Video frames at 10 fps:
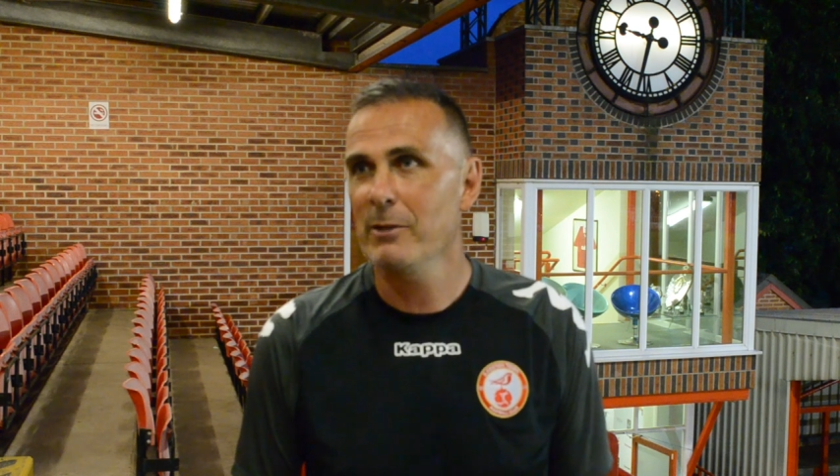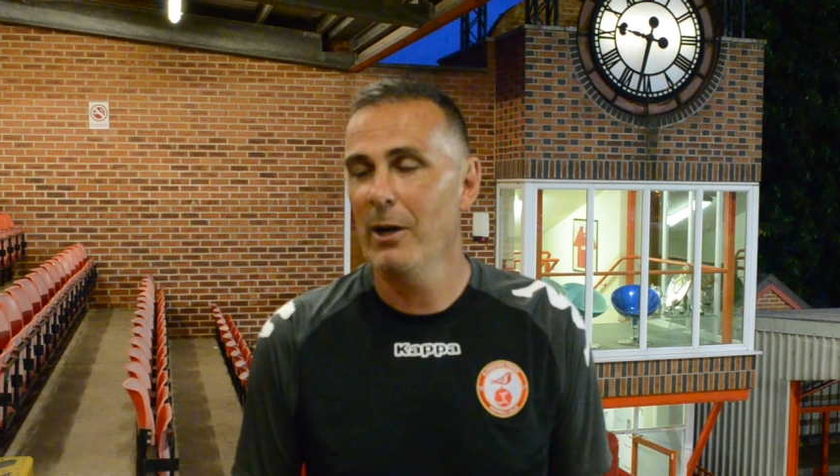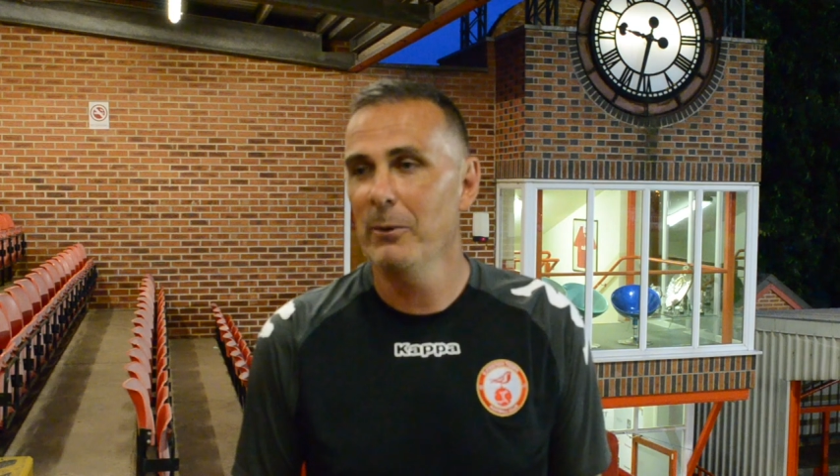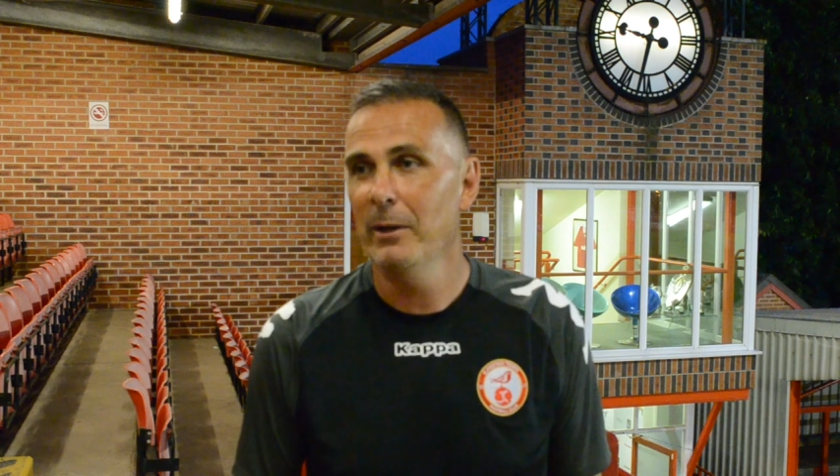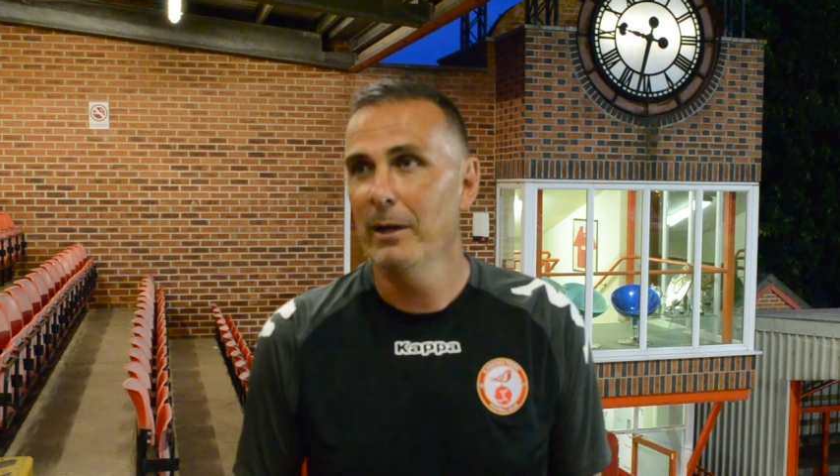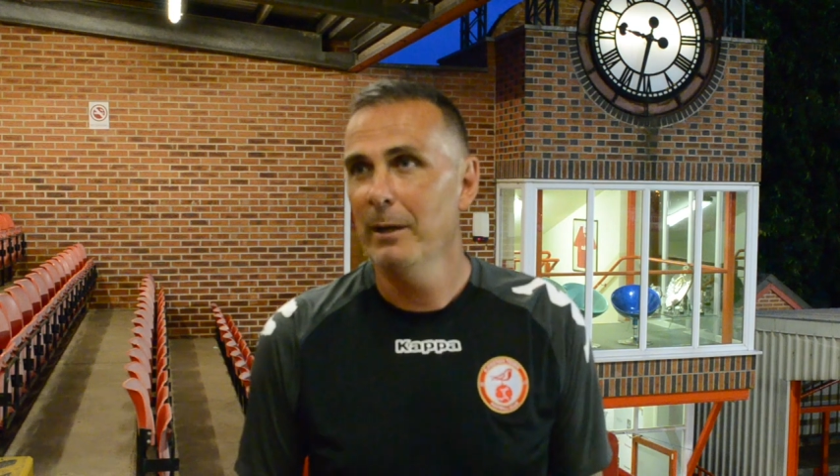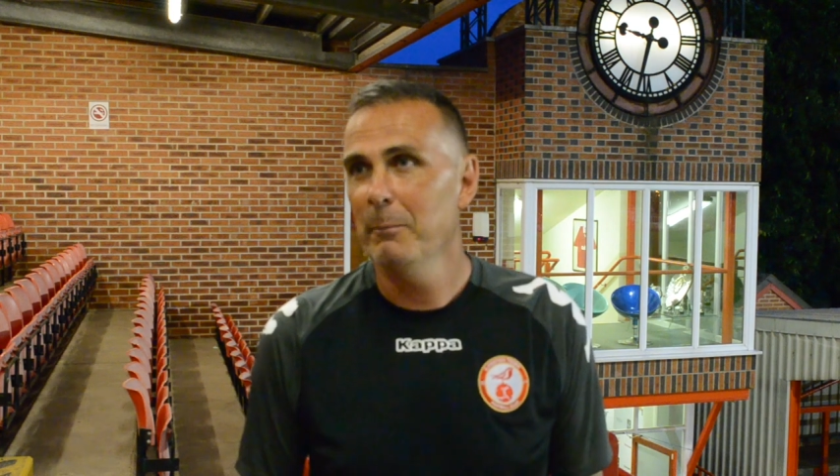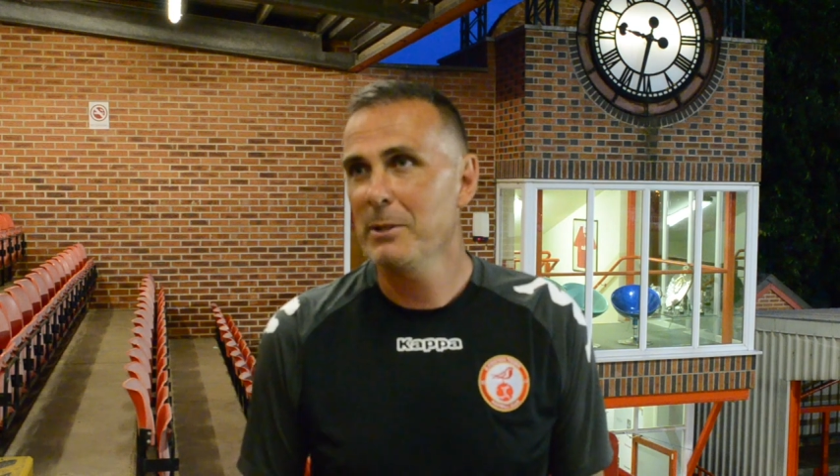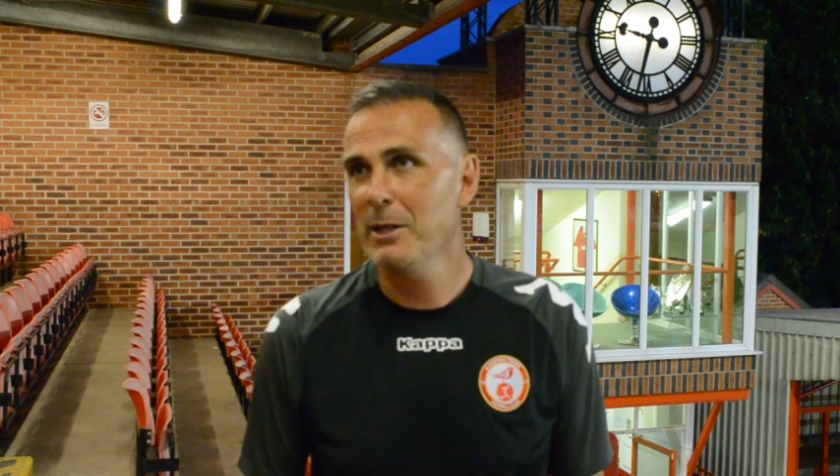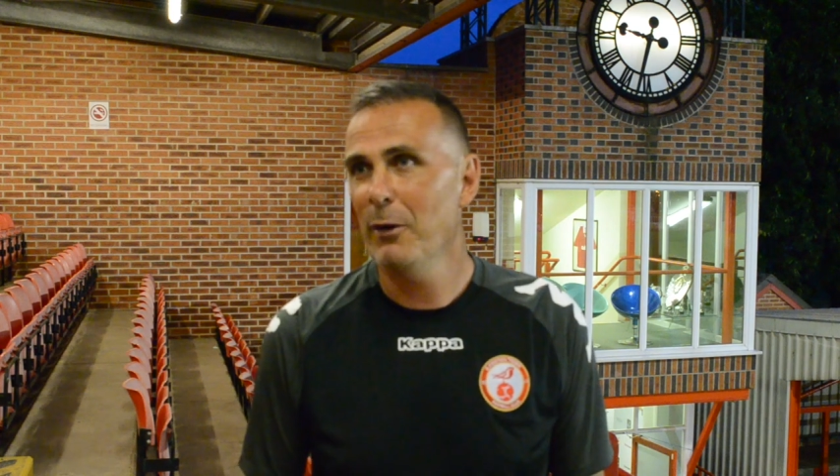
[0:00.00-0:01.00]
So
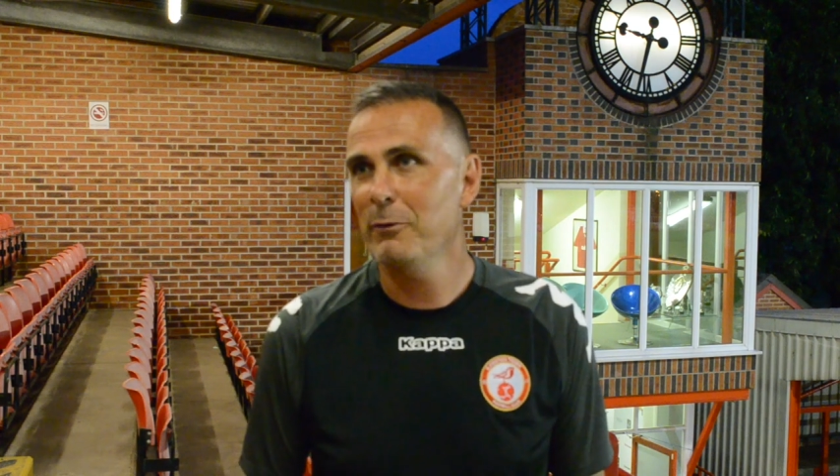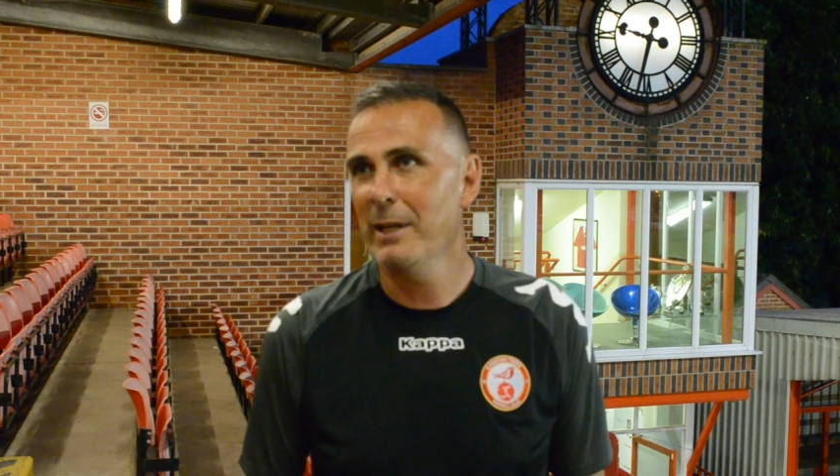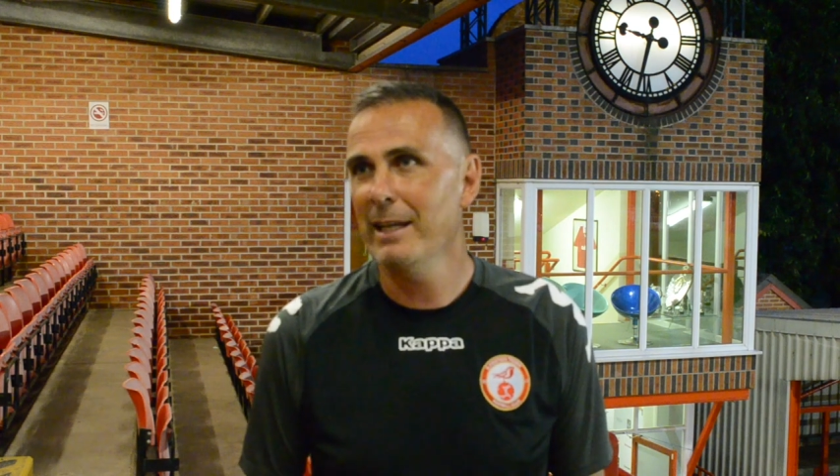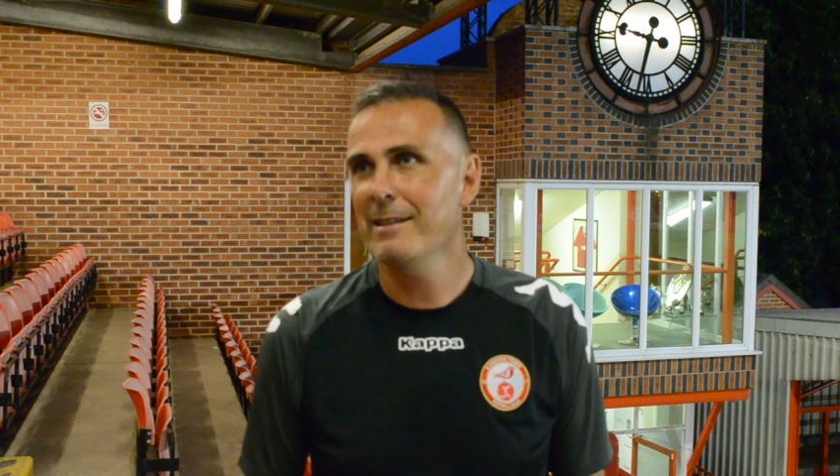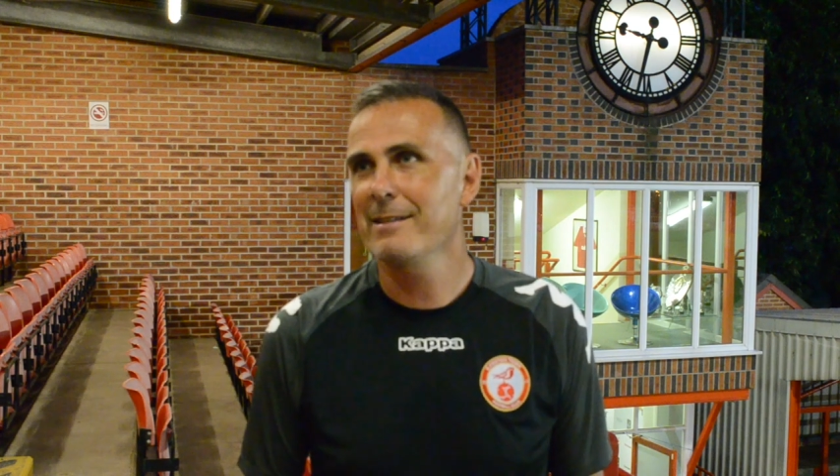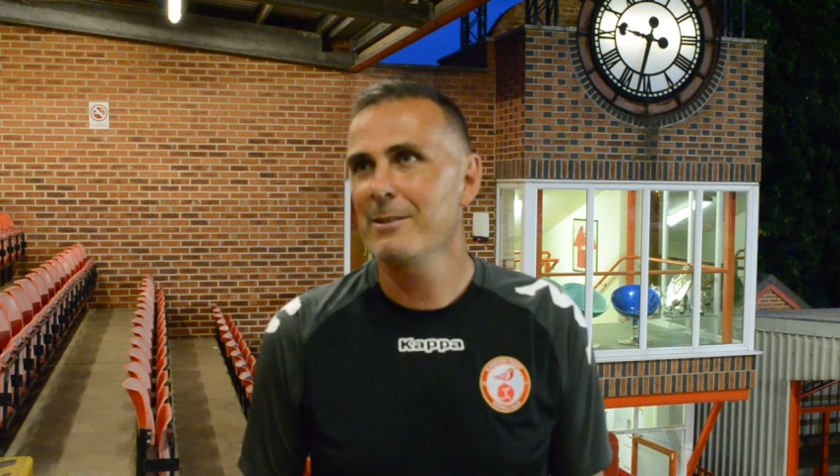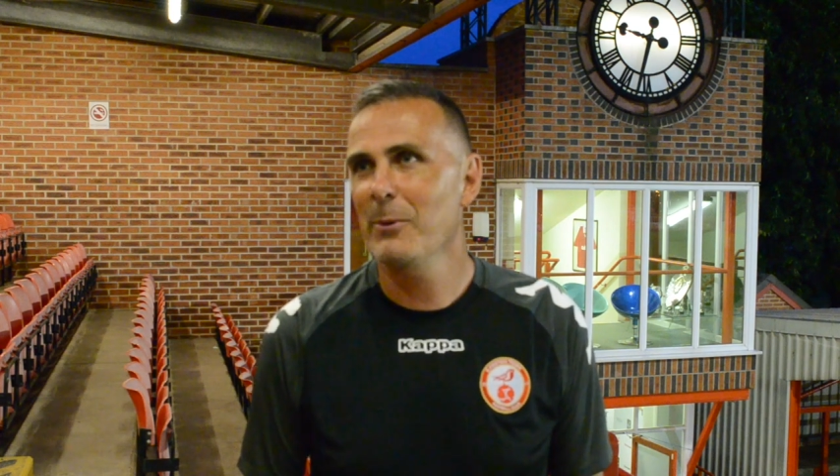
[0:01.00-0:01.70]
myself, Deeks,